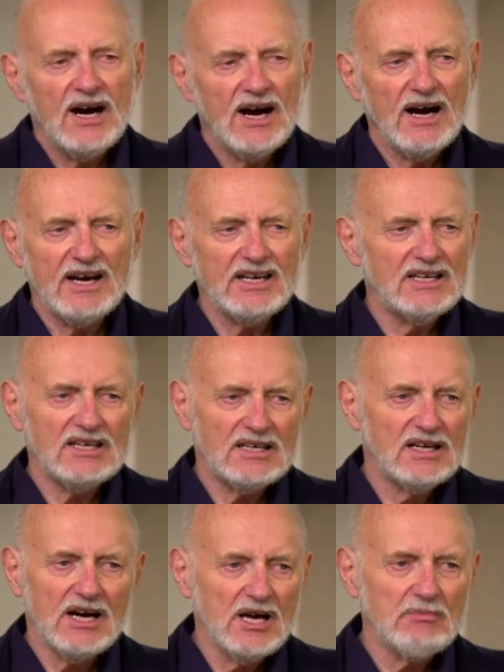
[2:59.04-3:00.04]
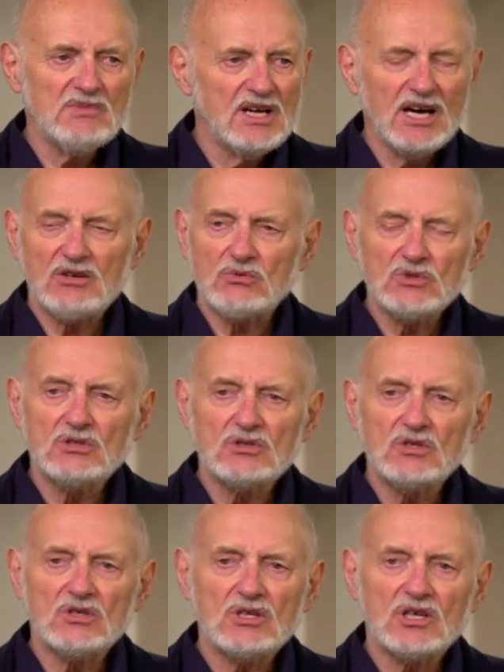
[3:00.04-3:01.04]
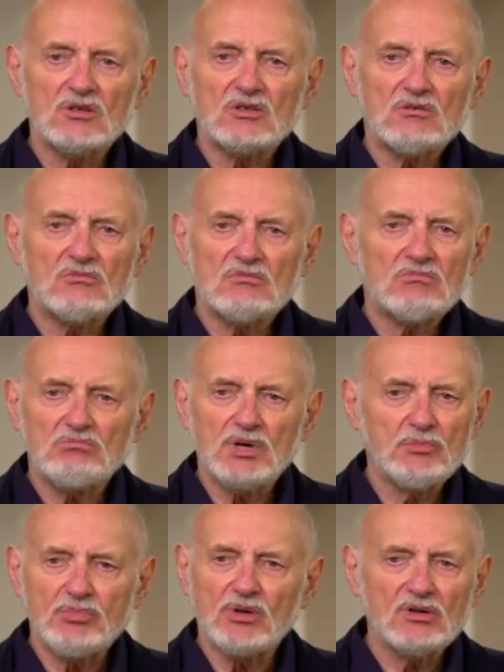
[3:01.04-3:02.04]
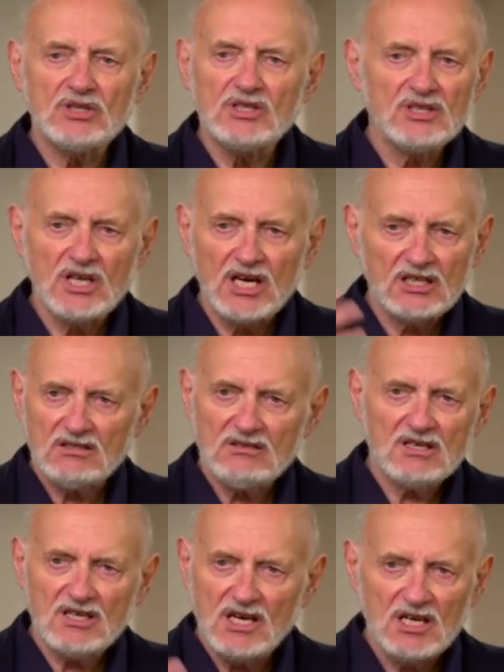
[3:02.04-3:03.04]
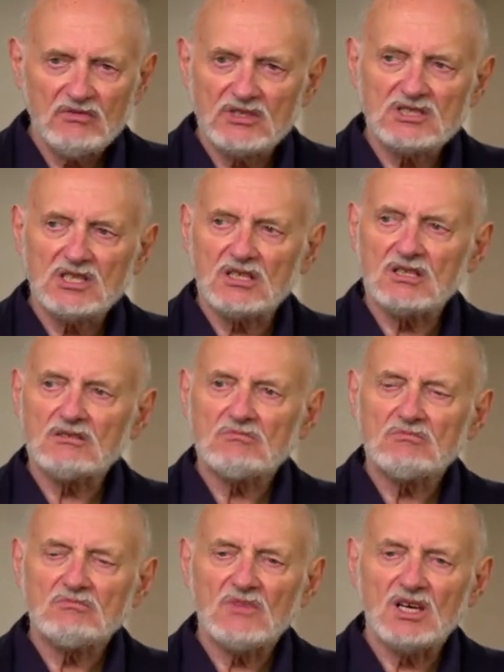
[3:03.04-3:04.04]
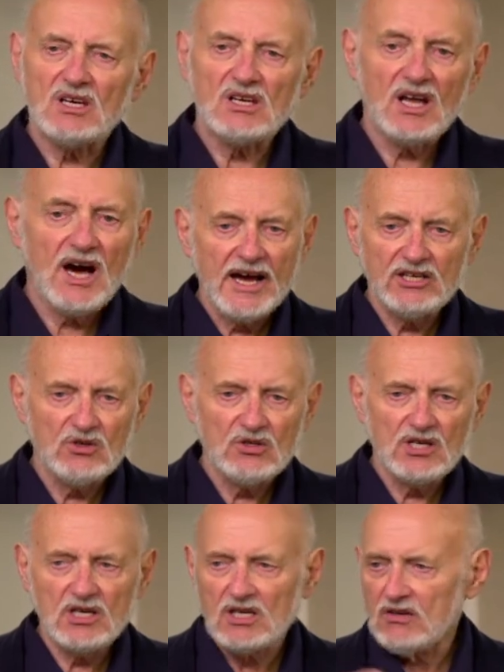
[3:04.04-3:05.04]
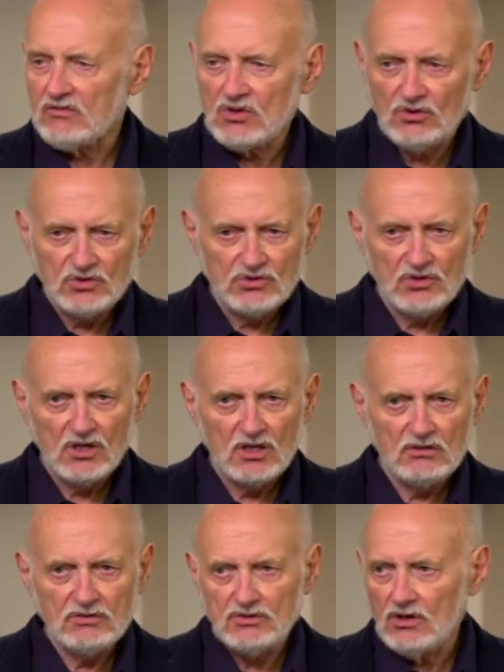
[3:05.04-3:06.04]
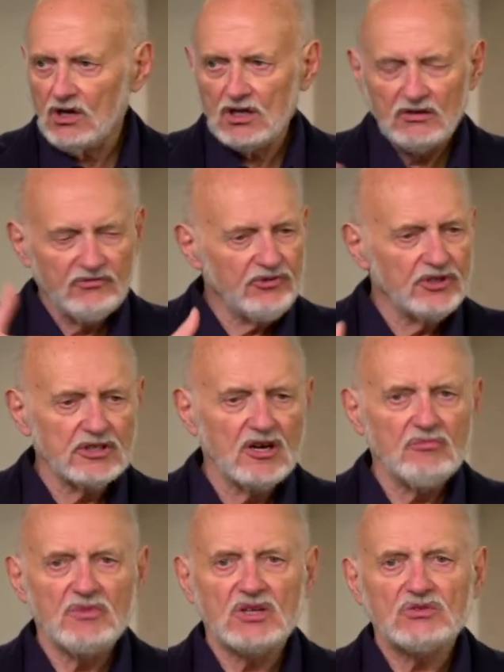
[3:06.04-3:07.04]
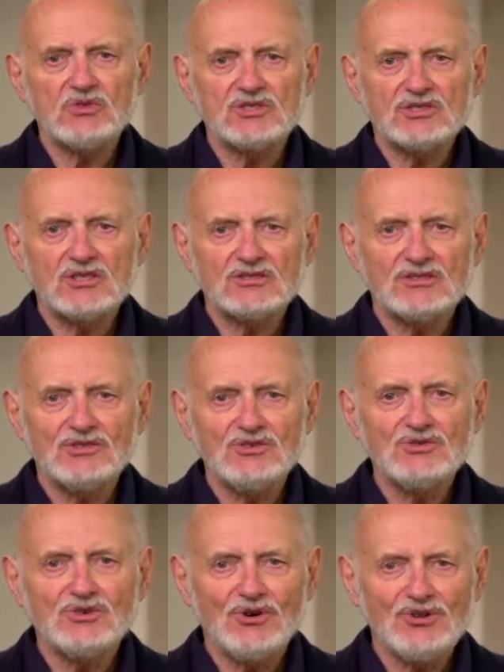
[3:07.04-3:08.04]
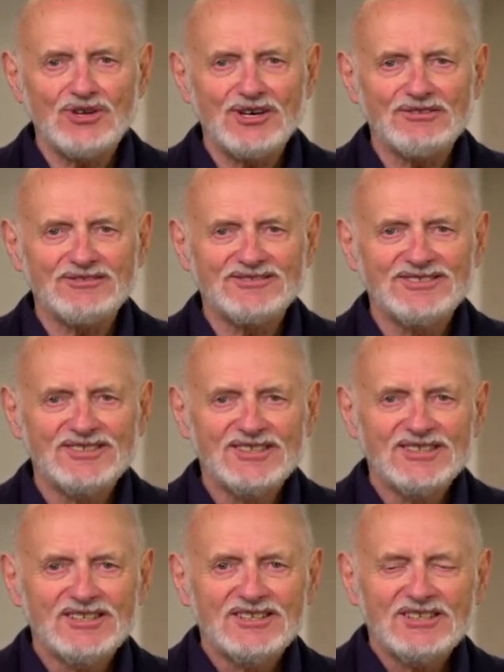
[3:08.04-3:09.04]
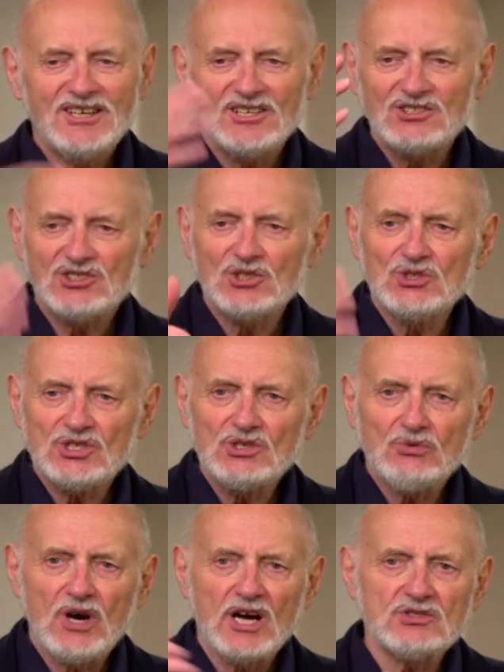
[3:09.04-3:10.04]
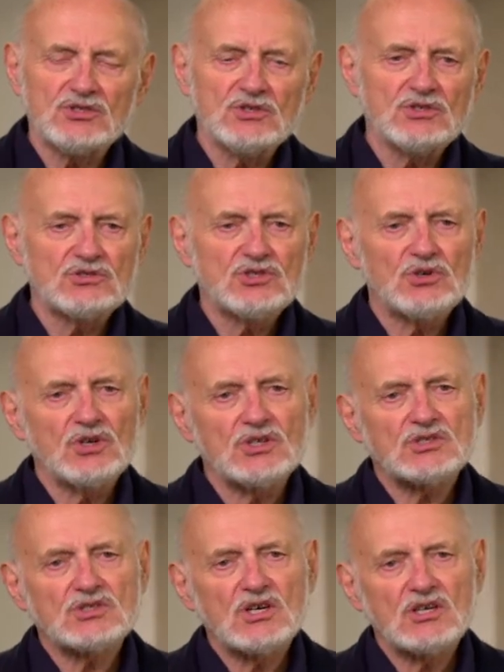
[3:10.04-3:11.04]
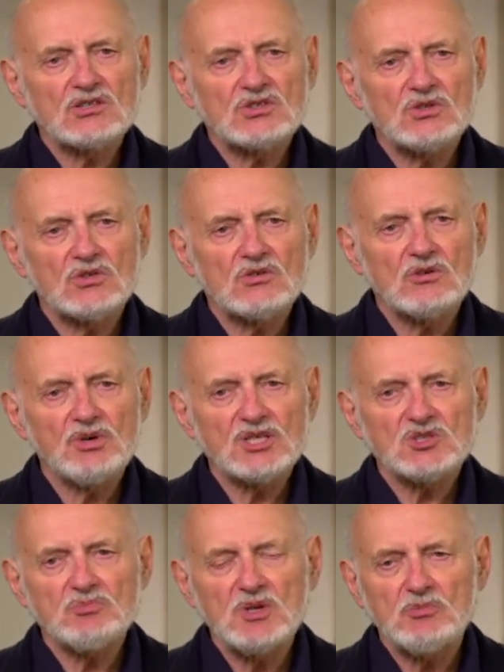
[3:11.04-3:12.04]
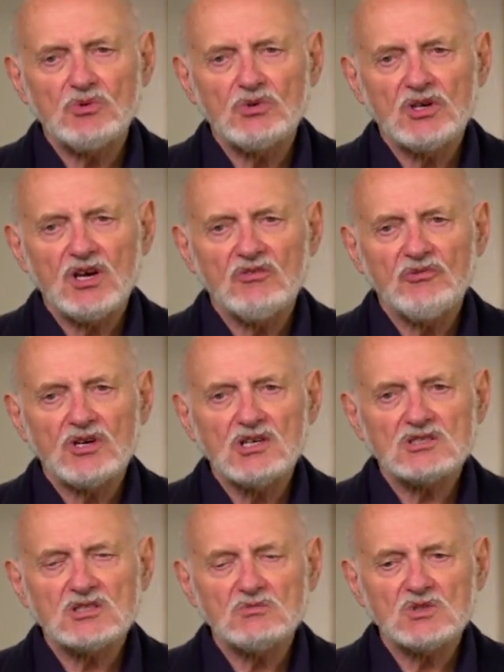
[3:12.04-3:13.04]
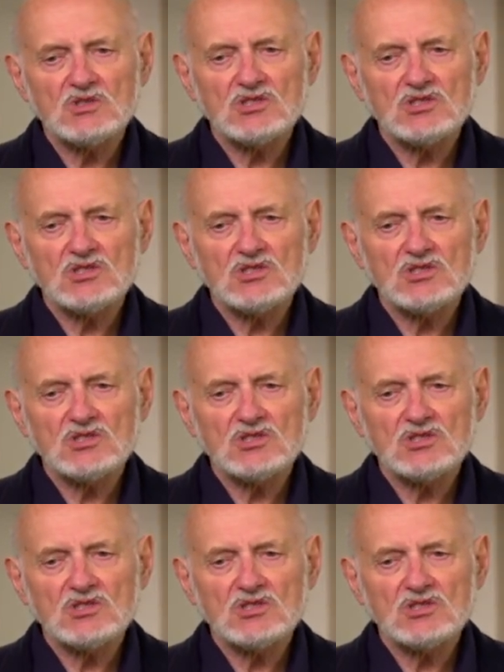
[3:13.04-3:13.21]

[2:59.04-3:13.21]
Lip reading: I'm not real good at people in that kind of a setting. And know that. I've told you all have filled out my 360, you know that. And Susie, Roger, and George are sort of the best people we have for customers.